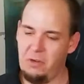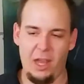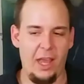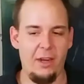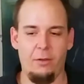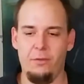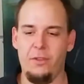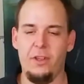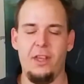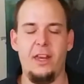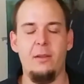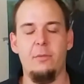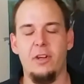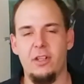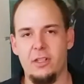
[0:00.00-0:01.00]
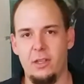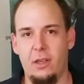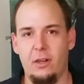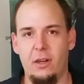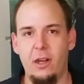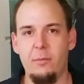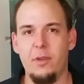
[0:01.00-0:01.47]
I don't think anybody
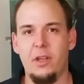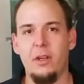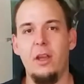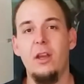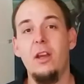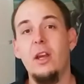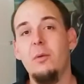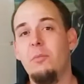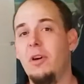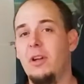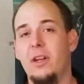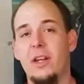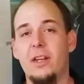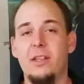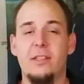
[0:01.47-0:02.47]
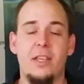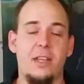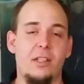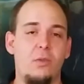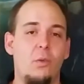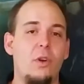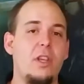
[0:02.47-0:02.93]
saw coming, but it is a
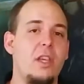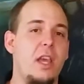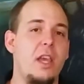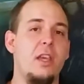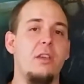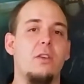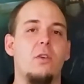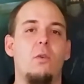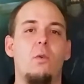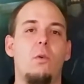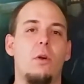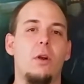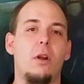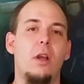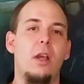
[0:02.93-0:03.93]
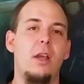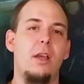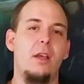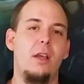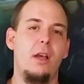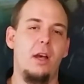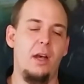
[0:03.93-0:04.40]
28-core
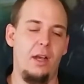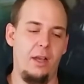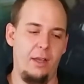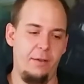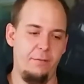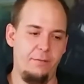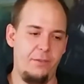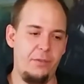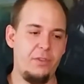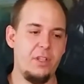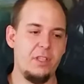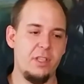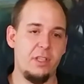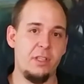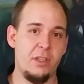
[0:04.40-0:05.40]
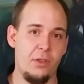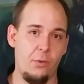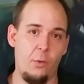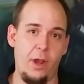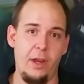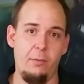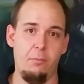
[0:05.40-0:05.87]
56
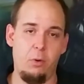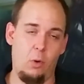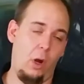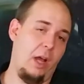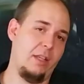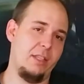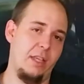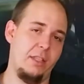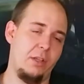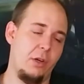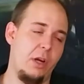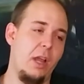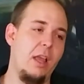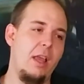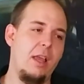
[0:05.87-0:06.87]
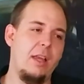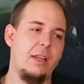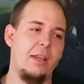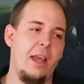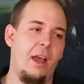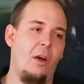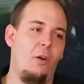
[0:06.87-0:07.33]
thread processor.
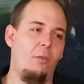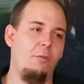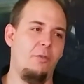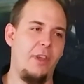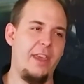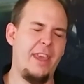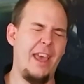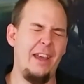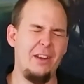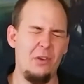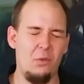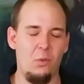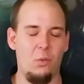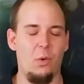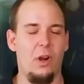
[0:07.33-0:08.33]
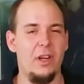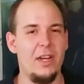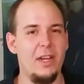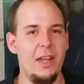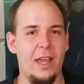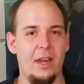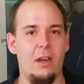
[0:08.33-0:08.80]
Now, they had it
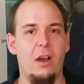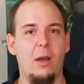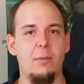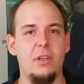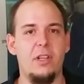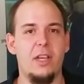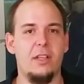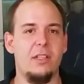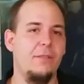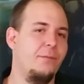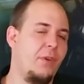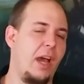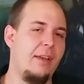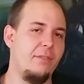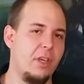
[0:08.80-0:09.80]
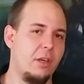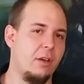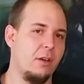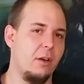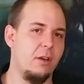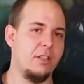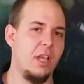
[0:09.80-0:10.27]
running at Computex at 5
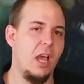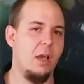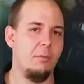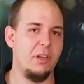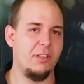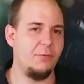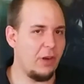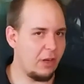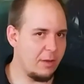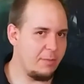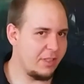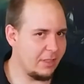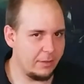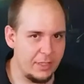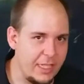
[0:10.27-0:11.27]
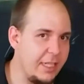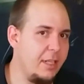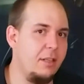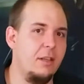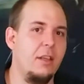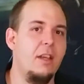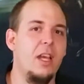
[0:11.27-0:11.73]
gigahertz, but it's very
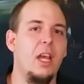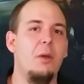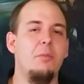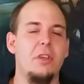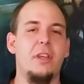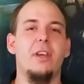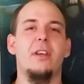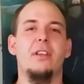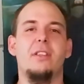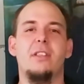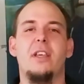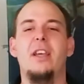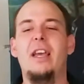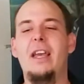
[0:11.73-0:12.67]
misleading because